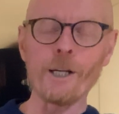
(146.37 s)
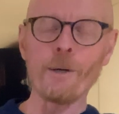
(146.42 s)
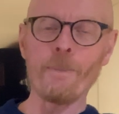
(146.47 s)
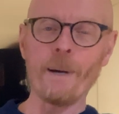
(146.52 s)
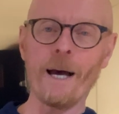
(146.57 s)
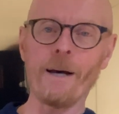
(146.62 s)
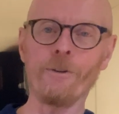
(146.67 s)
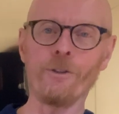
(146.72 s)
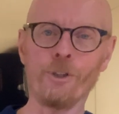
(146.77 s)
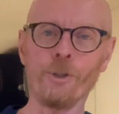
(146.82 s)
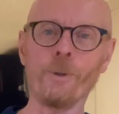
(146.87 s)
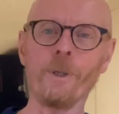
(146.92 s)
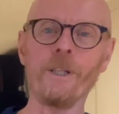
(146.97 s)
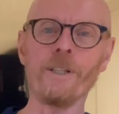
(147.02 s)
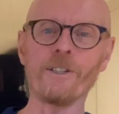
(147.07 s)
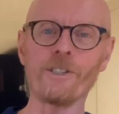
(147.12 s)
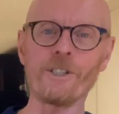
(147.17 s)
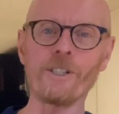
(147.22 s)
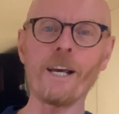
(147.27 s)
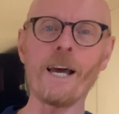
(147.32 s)
about doing
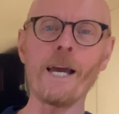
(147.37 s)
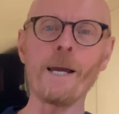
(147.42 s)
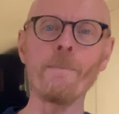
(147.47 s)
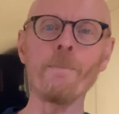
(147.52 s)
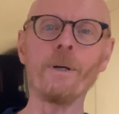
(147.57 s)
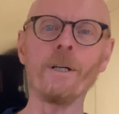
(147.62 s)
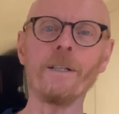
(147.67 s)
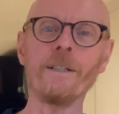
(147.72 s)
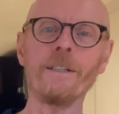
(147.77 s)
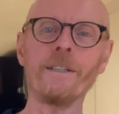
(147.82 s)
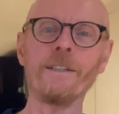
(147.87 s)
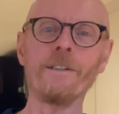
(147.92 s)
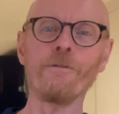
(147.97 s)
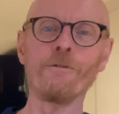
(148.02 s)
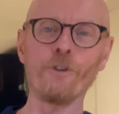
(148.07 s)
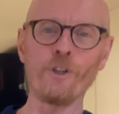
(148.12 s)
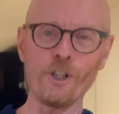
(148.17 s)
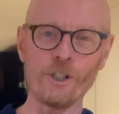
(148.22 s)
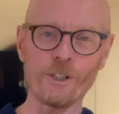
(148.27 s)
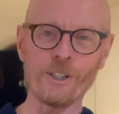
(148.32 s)
the same
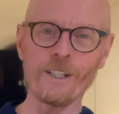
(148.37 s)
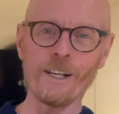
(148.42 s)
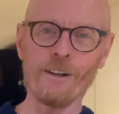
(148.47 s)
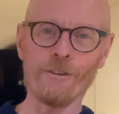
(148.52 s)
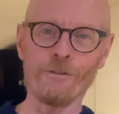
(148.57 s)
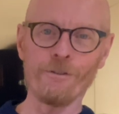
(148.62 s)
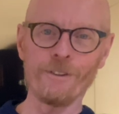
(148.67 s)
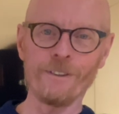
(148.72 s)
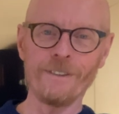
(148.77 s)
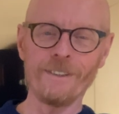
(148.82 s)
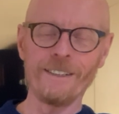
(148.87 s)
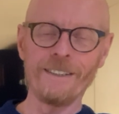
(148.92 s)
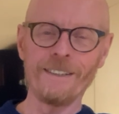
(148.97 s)
for yourself.